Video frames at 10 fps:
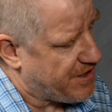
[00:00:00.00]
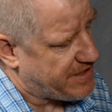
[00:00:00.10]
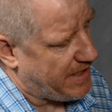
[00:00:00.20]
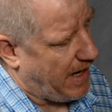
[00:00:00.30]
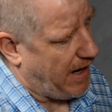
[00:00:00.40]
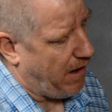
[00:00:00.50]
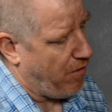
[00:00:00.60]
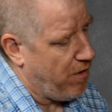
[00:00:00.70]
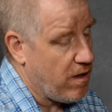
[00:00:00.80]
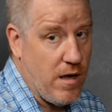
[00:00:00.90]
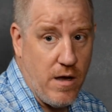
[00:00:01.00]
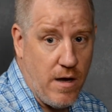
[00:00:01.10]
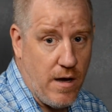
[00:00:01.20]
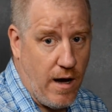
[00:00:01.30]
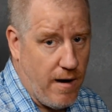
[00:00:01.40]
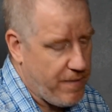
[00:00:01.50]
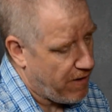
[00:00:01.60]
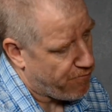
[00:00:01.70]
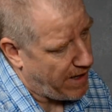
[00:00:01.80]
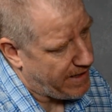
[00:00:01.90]
you see how
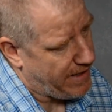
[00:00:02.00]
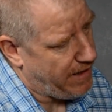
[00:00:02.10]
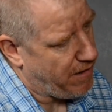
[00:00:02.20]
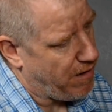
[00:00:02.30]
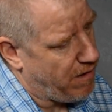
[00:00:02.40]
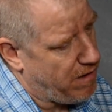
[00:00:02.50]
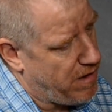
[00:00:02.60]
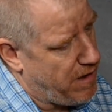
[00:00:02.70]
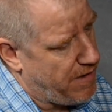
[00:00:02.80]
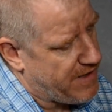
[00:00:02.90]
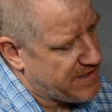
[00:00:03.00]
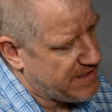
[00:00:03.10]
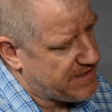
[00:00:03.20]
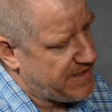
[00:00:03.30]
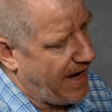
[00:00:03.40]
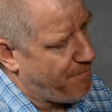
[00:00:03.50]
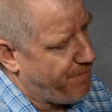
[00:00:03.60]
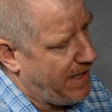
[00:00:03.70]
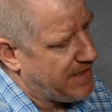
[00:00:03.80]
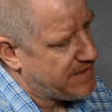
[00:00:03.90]
right here, this is a stamped
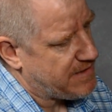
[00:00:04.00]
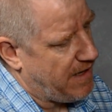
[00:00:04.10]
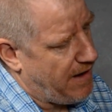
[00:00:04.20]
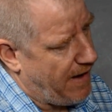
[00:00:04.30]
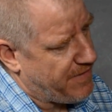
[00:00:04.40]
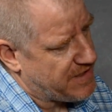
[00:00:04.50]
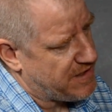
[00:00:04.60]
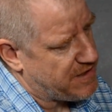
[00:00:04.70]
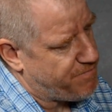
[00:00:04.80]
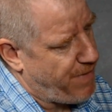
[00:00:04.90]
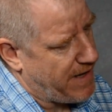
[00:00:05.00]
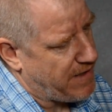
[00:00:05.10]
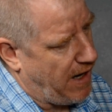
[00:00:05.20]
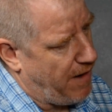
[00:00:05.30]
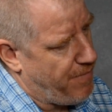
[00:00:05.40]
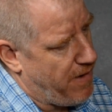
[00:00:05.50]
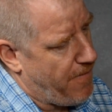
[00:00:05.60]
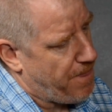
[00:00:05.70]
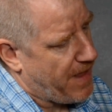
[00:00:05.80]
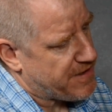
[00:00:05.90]
piece and this is bent up,
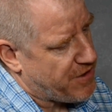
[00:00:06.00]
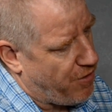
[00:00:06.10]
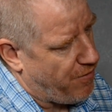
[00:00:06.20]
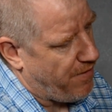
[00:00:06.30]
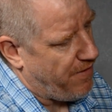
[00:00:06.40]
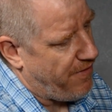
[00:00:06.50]
so